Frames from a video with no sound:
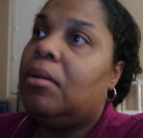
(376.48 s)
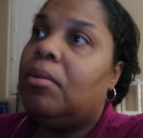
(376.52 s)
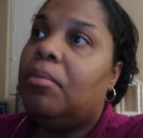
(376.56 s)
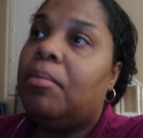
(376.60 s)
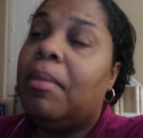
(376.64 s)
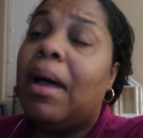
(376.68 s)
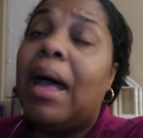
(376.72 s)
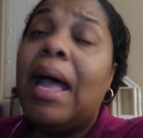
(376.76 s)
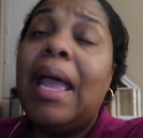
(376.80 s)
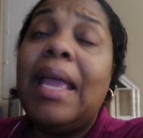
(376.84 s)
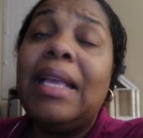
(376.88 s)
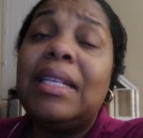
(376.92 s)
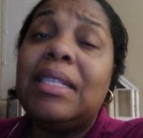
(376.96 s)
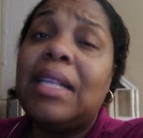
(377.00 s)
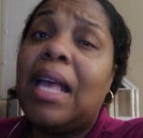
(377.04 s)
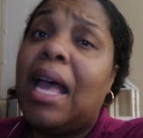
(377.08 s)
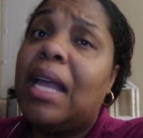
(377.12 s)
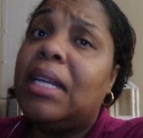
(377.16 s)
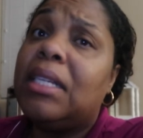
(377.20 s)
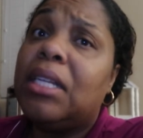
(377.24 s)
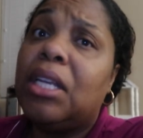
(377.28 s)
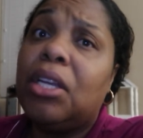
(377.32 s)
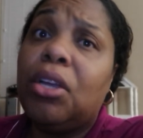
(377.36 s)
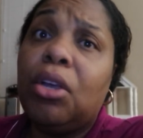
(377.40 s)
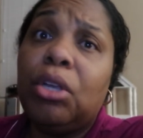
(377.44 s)
My
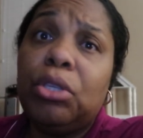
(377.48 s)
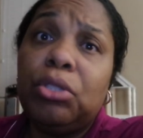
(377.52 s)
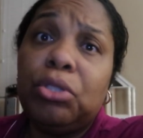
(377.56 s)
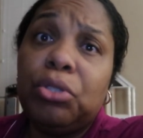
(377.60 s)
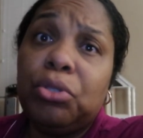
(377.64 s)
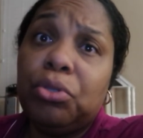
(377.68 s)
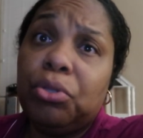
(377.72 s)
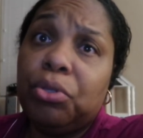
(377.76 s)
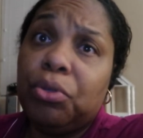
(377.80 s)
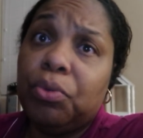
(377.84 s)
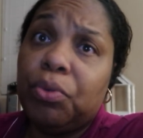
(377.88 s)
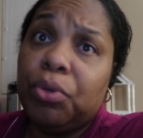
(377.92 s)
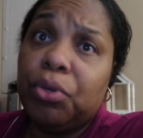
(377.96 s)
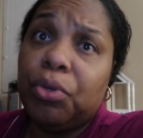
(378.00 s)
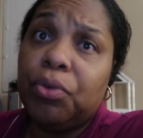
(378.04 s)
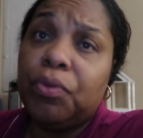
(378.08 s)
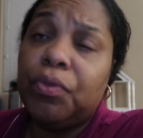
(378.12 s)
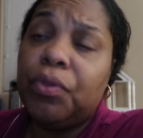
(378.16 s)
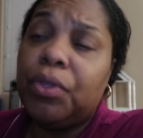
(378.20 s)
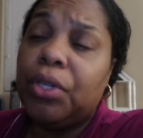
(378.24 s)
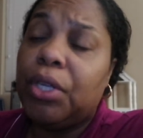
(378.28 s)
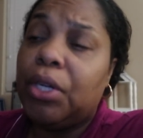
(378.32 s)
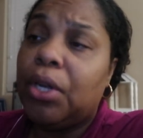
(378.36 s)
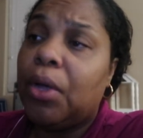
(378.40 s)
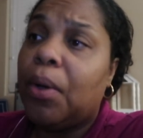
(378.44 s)
anxiety goes through the
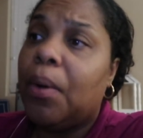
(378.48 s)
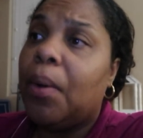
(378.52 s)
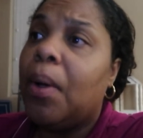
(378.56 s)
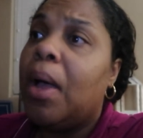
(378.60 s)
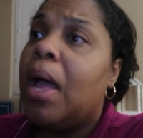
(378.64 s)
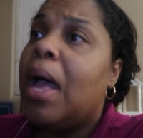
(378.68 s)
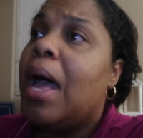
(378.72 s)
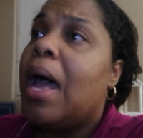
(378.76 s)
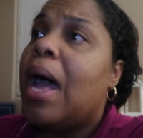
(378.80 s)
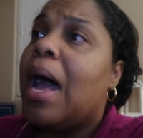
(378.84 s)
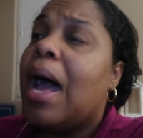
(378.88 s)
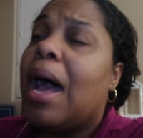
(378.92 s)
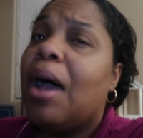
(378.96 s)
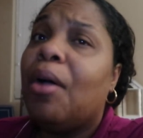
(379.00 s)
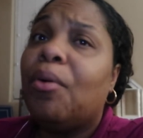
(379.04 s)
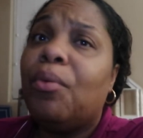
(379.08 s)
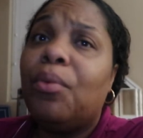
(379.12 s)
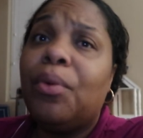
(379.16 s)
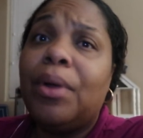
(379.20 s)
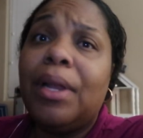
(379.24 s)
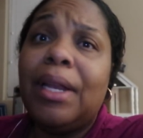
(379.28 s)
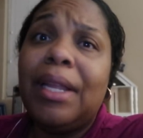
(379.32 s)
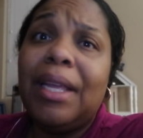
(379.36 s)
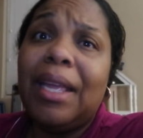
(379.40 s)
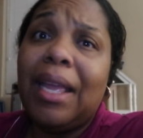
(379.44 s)
roof, you know. I
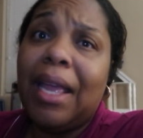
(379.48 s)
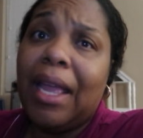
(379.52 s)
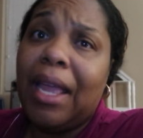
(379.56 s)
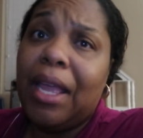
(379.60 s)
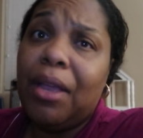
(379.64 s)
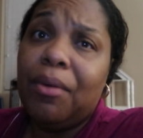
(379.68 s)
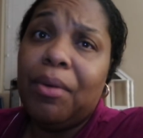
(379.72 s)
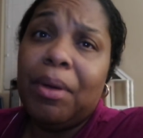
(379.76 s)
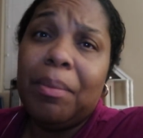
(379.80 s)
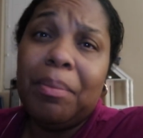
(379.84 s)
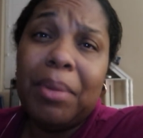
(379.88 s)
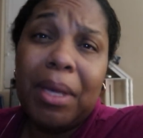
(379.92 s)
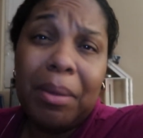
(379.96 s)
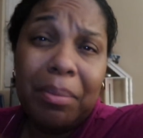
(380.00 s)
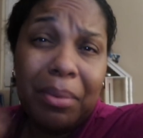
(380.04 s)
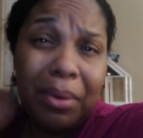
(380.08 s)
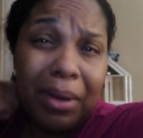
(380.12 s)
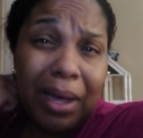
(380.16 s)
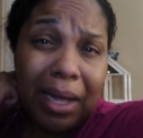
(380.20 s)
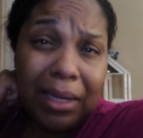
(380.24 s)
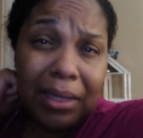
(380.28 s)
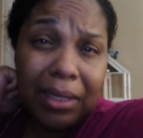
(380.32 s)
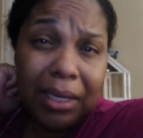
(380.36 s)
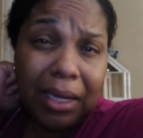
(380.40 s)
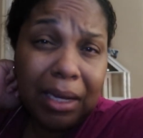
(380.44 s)
really hate when
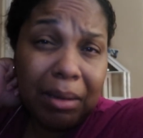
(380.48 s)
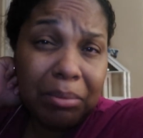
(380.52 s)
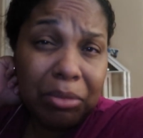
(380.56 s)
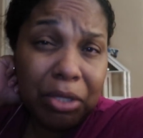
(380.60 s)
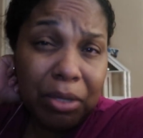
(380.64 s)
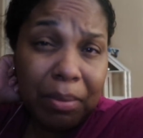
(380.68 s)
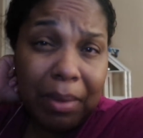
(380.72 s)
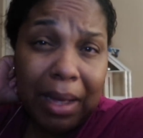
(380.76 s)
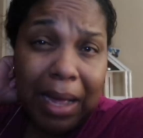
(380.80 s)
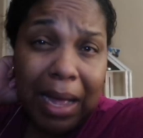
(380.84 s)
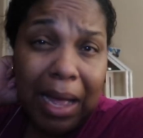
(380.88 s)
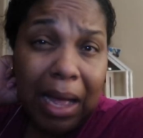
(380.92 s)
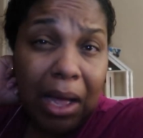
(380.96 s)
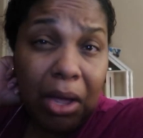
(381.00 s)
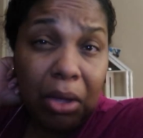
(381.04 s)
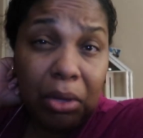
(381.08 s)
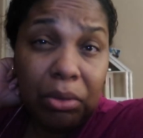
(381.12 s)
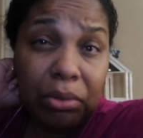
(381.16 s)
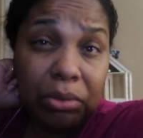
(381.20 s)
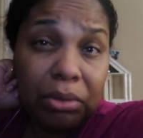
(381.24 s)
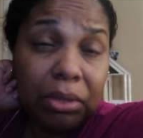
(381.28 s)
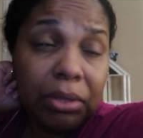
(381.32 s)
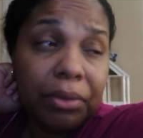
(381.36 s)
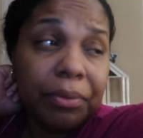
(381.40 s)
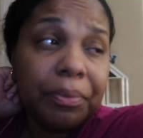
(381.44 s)
people have to come to my
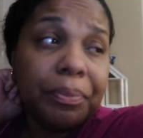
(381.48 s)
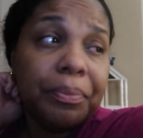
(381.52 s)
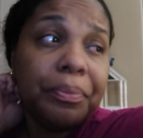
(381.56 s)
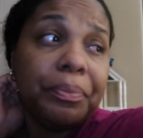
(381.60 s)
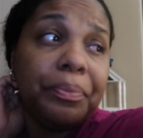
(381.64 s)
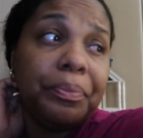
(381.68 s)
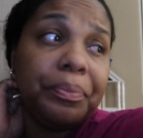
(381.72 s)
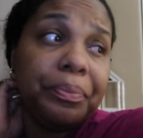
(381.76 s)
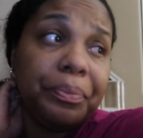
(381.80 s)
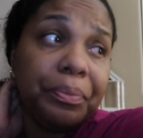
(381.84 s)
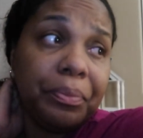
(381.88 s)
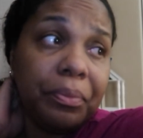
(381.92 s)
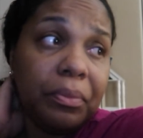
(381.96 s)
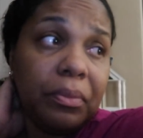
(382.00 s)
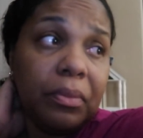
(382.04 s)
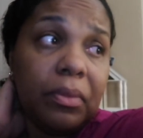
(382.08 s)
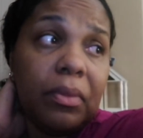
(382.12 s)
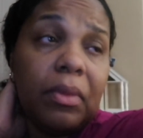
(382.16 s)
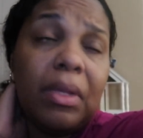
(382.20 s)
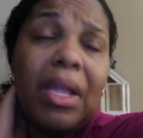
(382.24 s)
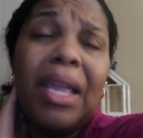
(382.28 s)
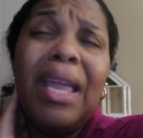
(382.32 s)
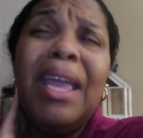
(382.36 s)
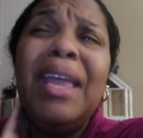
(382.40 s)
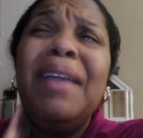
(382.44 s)
house
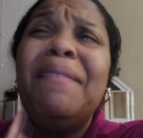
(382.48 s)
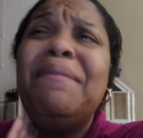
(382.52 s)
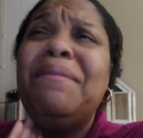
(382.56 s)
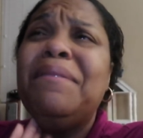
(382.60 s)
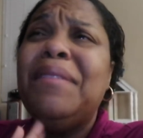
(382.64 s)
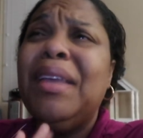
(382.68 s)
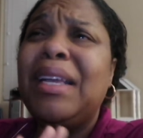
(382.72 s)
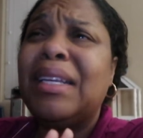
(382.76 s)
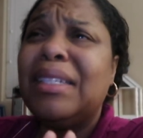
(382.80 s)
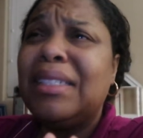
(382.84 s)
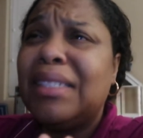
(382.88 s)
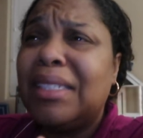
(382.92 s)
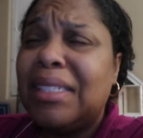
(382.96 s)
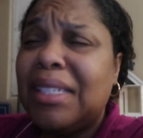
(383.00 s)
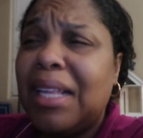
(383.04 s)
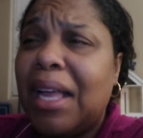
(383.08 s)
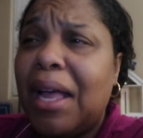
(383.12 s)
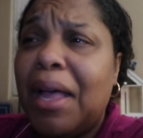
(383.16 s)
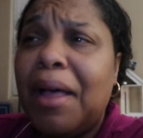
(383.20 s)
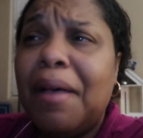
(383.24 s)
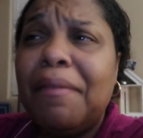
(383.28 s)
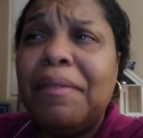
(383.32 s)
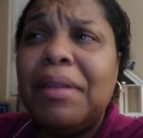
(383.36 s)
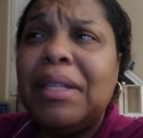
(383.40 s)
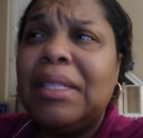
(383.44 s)
and fix
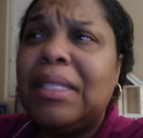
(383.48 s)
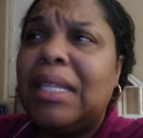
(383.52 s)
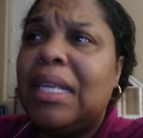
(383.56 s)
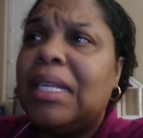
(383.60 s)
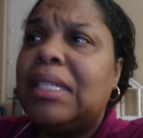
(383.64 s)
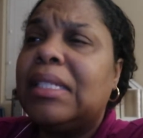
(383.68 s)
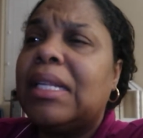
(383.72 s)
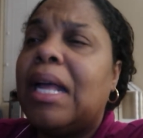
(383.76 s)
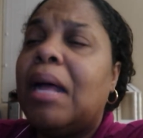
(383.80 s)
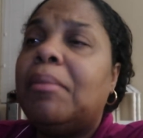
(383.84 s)
stuff and things.